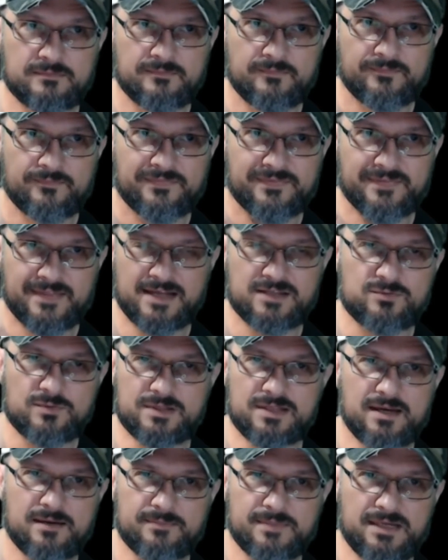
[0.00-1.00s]
That's what
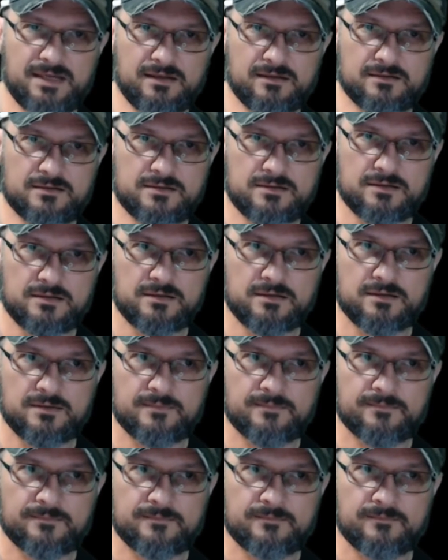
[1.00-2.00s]
that means.
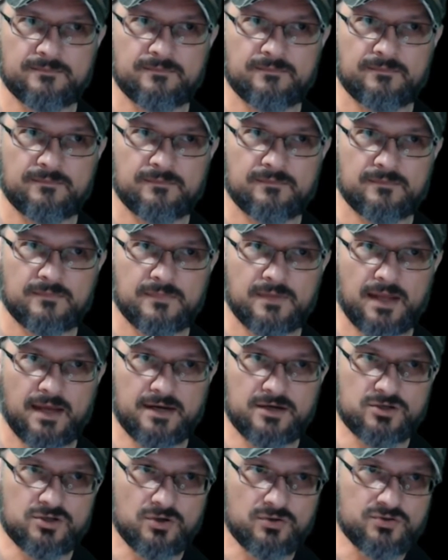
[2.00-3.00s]
And it
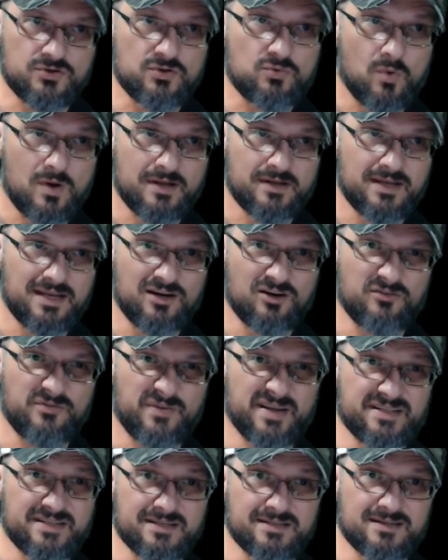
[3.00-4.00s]
shows you what
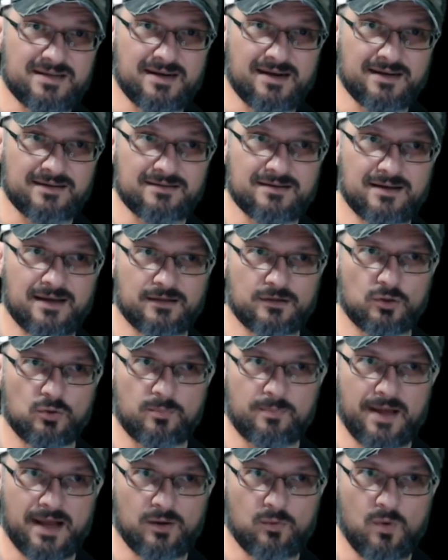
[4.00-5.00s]
interface it's connected on.
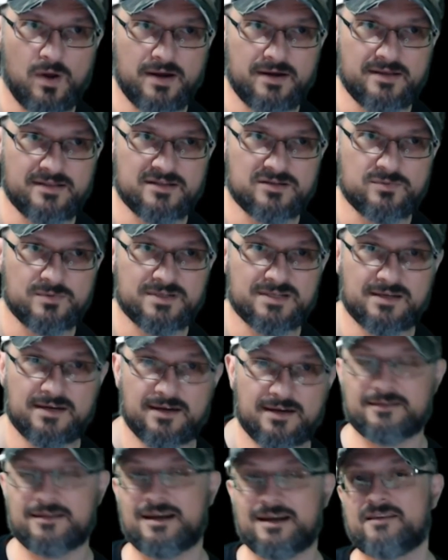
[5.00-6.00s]
Loopback 1, and this one's
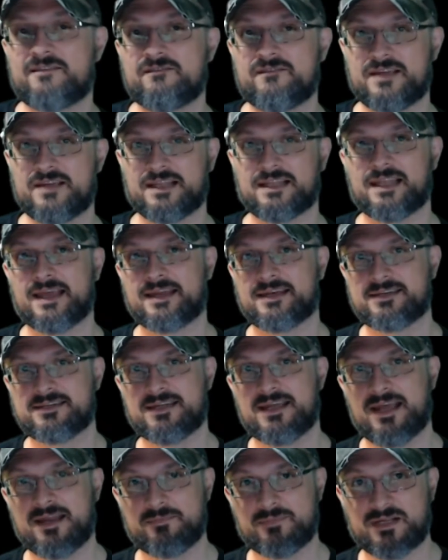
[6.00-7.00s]
connected on VLAN
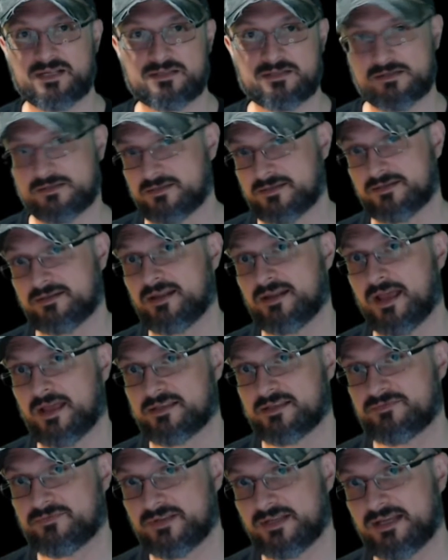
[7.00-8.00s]
10 because it's an
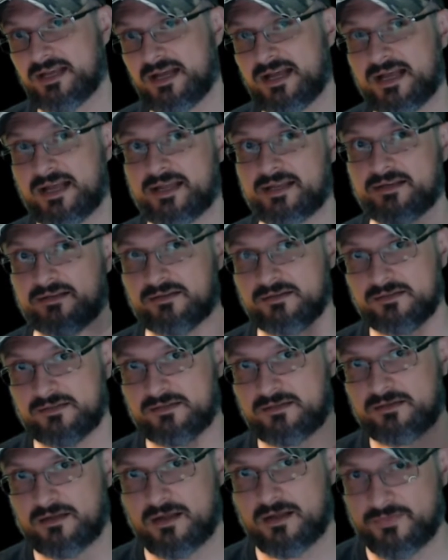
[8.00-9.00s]
SVI
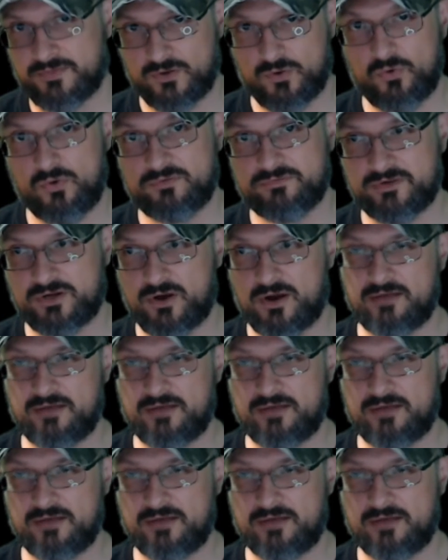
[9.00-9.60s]
on the gold VRF.